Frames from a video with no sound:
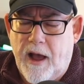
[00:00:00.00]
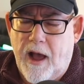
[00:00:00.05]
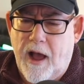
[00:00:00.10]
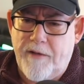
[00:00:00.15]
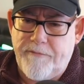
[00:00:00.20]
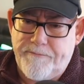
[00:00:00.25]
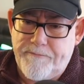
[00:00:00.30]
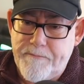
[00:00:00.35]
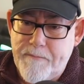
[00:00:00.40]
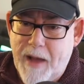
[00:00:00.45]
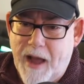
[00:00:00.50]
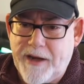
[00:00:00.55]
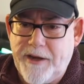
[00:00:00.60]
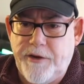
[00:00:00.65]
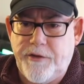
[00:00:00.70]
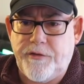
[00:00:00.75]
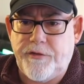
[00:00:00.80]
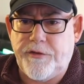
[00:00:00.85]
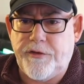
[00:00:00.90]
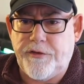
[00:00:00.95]
I've
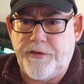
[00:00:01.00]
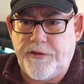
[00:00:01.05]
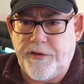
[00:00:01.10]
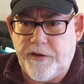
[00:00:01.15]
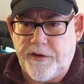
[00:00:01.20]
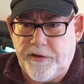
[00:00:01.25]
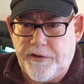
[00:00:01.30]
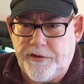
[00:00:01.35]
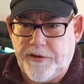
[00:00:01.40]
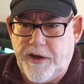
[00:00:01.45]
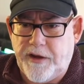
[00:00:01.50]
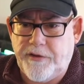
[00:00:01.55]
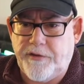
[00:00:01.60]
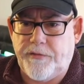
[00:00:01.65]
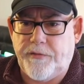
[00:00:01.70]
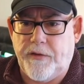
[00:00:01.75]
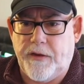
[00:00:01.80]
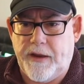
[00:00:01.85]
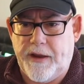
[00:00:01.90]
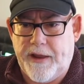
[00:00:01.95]
managed to
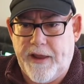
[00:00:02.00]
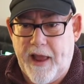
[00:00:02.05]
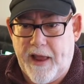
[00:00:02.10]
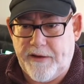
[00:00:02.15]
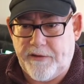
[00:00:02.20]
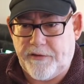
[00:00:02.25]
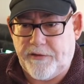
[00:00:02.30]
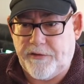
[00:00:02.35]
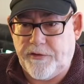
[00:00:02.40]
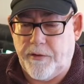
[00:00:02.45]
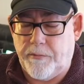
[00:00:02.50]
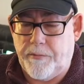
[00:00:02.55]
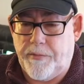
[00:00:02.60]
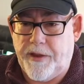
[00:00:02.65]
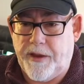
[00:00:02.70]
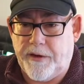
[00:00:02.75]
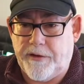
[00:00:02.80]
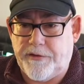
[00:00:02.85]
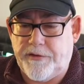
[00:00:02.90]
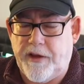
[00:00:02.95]
successfully get
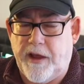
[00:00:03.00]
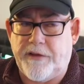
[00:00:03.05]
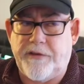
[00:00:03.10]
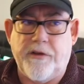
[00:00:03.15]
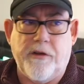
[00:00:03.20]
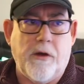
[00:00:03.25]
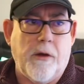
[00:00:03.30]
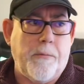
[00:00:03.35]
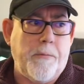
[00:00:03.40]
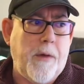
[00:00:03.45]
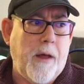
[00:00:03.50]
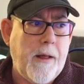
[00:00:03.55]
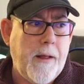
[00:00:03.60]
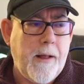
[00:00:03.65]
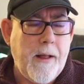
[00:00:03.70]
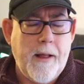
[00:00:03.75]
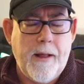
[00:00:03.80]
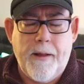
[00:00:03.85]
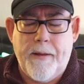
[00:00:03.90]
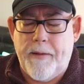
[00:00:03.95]
something set up.
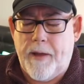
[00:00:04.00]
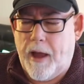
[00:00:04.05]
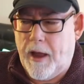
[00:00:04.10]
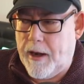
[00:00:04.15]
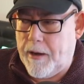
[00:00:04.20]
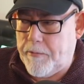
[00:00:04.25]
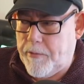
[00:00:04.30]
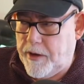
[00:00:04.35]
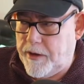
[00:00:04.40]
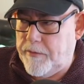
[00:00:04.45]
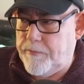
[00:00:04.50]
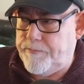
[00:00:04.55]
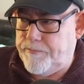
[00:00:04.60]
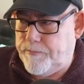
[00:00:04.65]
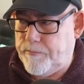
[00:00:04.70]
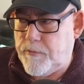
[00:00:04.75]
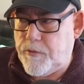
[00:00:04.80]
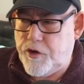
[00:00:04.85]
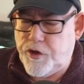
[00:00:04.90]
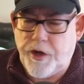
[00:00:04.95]
And I'm going to
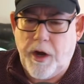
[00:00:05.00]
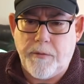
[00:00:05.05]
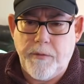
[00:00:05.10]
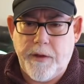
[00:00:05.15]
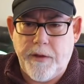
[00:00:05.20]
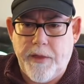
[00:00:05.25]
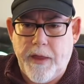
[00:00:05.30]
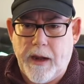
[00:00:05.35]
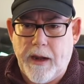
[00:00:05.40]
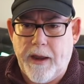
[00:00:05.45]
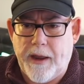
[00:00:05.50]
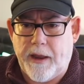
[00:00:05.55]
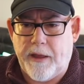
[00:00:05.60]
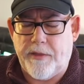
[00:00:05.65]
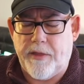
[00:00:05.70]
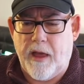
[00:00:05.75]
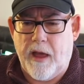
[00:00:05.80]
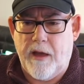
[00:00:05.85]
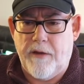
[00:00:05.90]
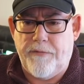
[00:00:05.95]
show you the
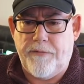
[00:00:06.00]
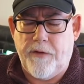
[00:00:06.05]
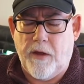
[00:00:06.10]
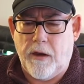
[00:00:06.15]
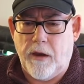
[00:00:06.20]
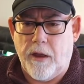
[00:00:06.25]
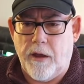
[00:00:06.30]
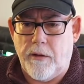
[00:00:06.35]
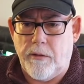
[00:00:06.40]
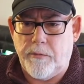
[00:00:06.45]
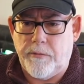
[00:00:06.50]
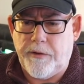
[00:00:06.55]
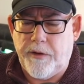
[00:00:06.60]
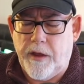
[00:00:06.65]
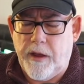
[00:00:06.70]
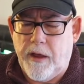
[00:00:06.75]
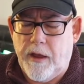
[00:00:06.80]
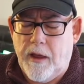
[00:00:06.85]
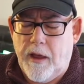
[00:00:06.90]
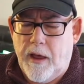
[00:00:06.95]
link that I followed,
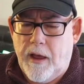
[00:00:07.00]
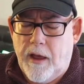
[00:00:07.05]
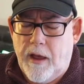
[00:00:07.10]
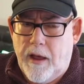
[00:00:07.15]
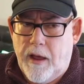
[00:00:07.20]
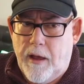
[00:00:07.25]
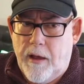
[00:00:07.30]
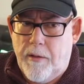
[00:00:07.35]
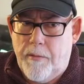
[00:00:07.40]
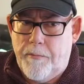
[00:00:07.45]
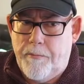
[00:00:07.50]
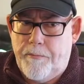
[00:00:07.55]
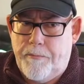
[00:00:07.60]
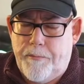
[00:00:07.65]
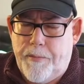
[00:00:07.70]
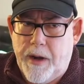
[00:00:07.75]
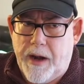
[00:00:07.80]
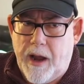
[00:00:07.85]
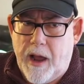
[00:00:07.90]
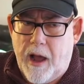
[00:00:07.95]

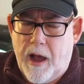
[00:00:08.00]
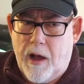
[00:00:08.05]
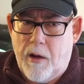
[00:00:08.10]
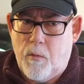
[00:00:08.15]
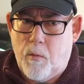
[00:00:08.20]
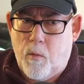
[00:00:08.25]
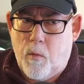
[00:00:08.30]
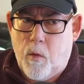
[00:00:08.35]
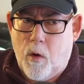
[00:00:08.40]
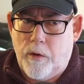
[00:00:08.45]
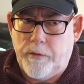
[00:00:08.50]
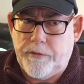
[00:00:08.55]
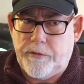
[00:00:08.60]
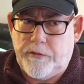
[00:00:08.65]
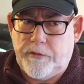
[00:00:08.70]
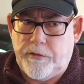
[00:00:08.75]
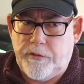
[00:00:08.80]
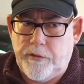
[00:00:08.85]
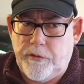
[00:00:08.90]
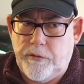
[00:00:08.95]
but I
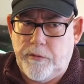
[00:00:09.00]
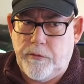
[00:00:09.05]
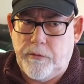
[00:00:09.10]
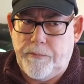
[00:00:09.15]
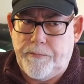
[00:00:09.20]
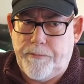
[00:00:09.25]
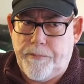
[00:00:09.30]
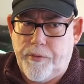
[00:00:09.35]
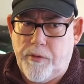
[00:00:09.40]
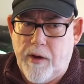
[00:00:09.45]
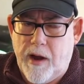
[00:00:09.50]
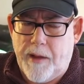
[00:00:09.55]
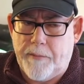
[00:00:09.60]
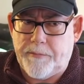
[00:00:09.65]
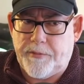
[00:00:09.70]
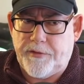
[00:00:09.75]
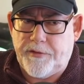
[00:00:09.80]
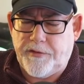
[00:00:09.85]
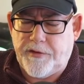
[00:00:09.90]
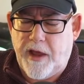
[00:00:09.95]
want to
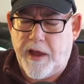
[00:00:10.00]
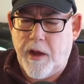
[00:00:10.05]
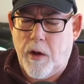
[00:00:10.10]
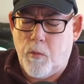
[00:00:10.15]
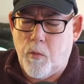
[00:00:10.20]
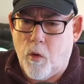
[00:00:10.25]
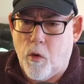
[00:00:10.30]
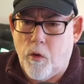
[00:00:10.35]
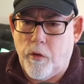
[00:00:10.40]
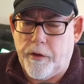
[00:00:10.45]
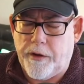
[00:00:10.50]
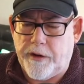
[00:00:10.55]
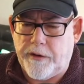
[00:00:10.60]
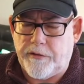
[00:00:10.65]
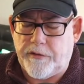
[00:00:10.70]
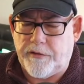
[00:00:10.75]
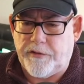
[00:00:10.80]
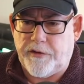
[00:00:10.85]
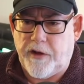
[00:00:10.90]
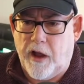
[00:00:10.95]
perhaps say a warning
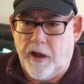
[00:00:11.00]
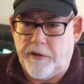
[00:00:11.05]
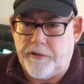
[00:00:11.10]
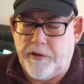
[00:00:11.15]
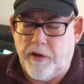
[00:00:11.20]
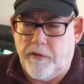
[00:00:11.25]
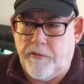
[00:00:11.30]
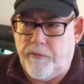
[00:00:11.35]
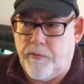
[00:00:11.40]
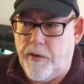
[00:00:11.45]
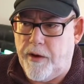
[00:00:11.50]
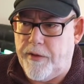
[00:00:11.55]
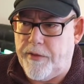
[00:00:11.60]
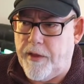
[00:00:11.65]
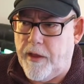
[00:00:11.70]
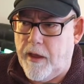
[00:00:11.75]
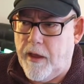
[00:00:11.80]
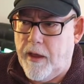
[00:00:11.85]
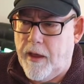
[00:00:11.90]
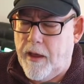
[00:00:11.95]
to start off
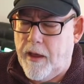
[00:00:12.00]
with.